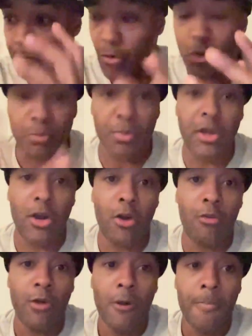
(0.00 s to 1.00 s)
First
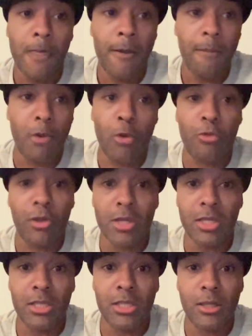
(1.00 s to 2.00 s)
playoff berth
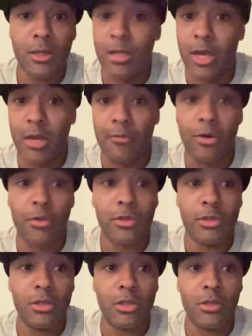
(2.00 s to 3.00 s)
clinched in the NFL
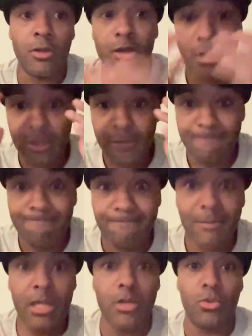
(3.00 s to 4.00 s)
this year.
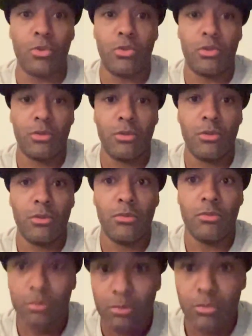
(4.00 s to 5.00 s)
Eagles,
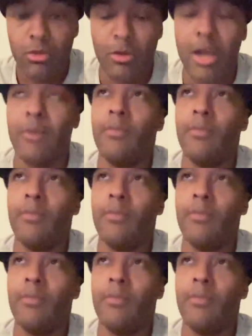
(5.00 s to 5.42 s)
right?